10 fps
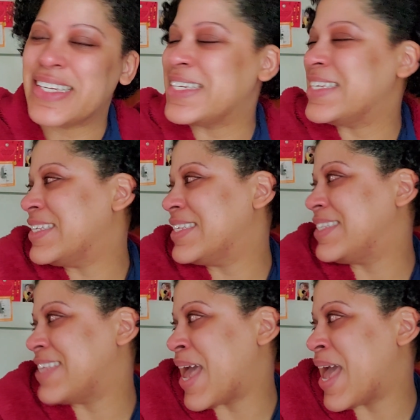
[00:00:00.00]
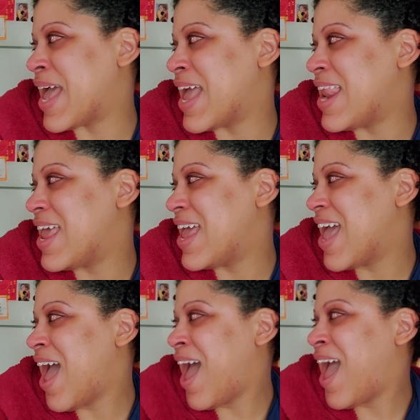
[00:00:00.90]
she said,
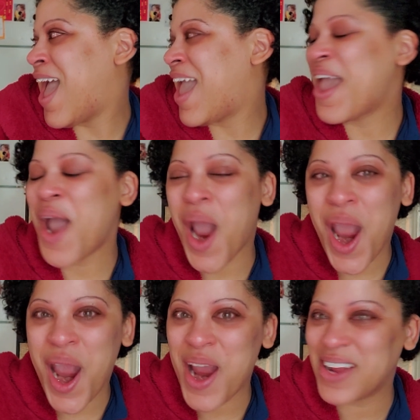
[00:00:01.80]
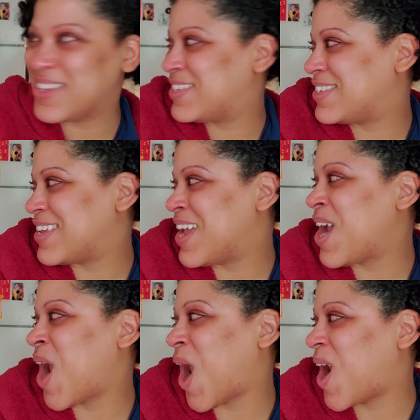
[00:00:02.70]
"It hurts,
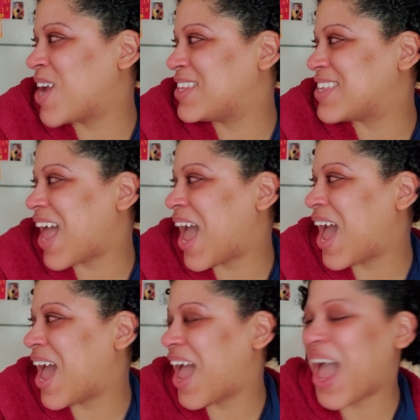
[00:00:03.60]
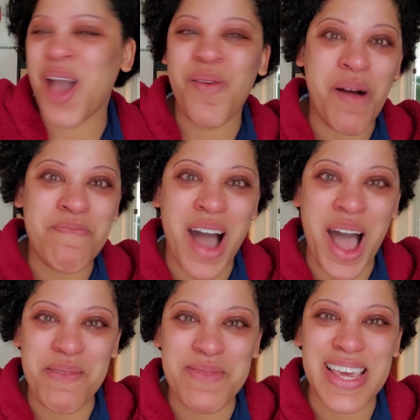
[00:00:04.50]
it hurts. I want
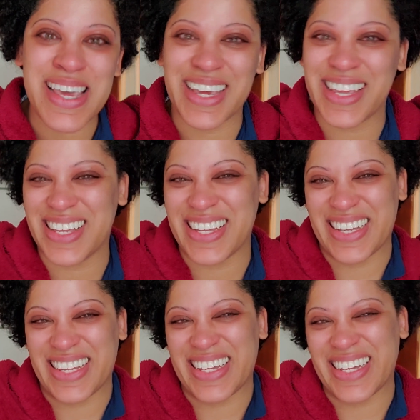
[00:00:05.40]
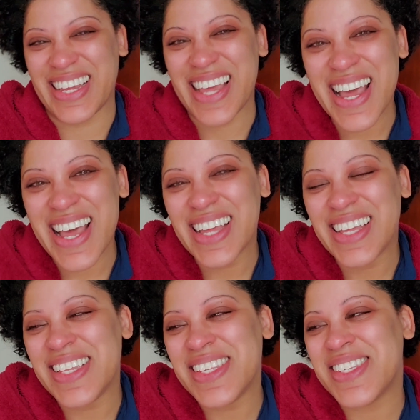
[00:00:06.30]
mommy."
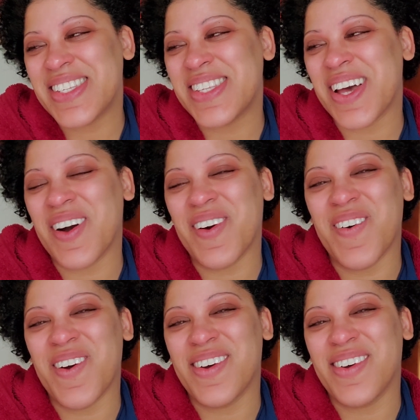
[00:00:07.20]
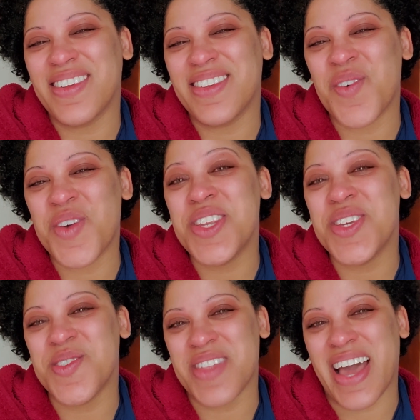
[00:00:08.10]
So we
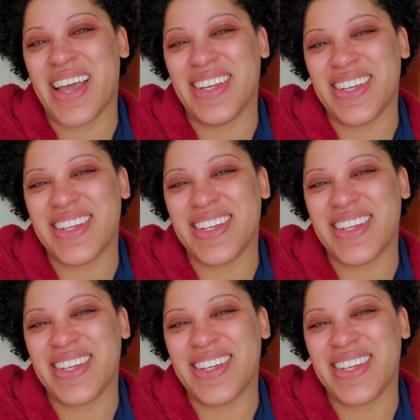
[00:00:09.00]
knew that